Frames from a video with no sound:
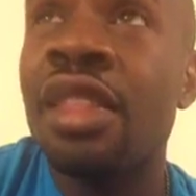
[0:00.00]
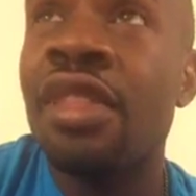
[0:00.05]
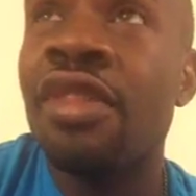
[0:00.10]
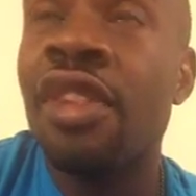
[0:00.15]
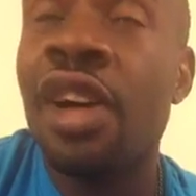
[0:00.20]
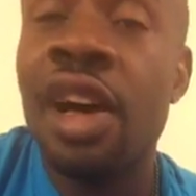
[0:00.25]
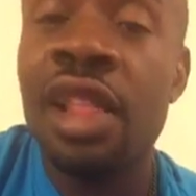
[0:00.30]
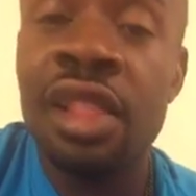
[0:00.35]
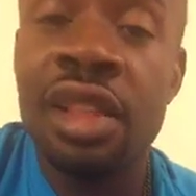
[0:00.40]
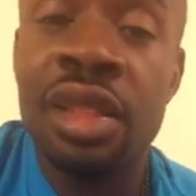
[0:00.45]

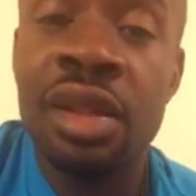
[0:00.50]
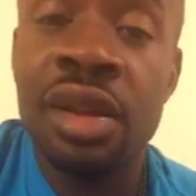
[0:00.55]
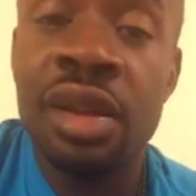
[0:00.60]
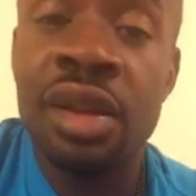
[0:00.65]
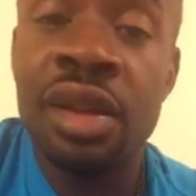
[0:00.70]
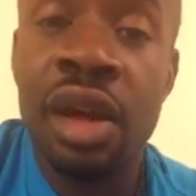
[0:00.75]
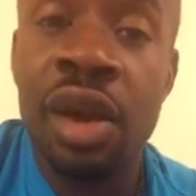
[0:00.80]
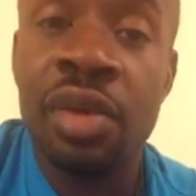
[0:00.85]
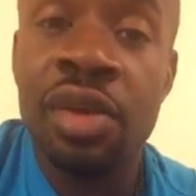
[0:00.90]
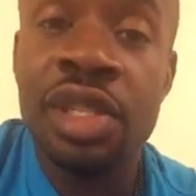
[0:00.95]
Finally,
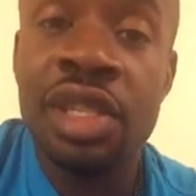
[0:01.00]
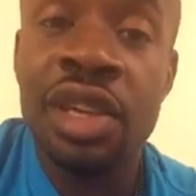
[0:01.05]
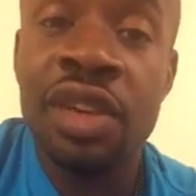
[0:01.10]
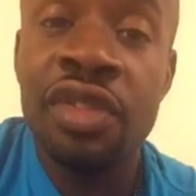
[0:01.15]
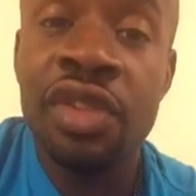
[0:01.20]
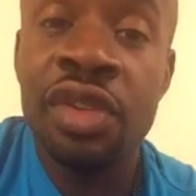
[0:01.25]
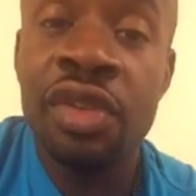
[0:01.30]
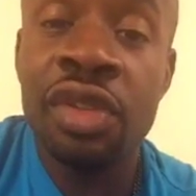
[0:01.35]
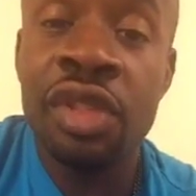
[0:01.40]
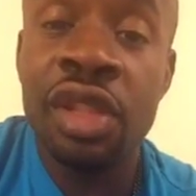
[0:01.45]
I want to
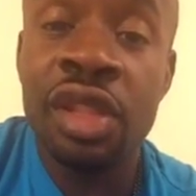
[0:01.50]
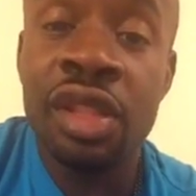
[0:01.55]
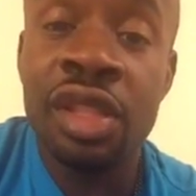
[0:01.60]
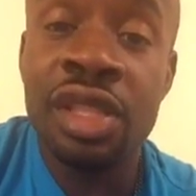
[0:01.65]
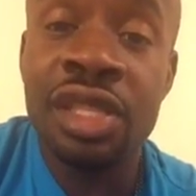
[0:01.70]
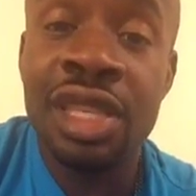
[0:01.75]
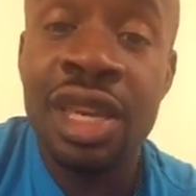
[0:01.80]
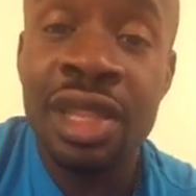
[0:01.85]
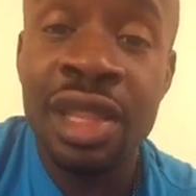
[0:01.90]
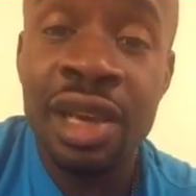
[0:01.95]
give you the
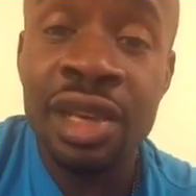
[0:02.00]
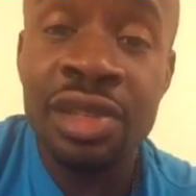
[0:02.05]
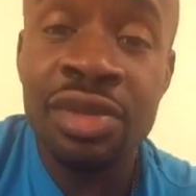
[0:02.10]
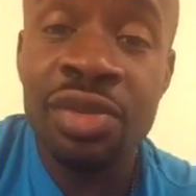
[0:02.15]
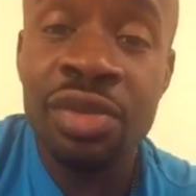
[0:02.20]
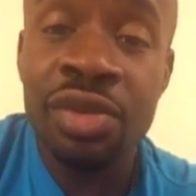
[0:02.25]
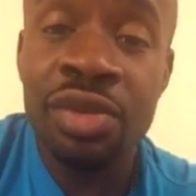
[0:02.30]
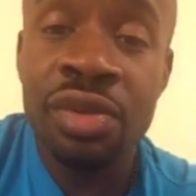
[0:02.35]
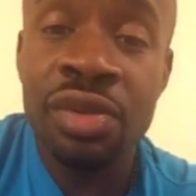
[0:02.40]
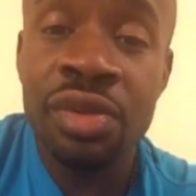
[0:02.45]
10X
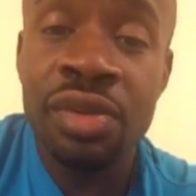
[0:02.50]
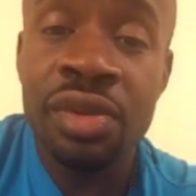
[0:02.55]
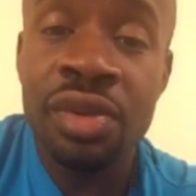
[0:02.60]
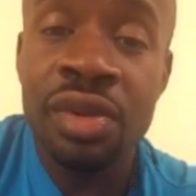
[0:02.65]
Rule.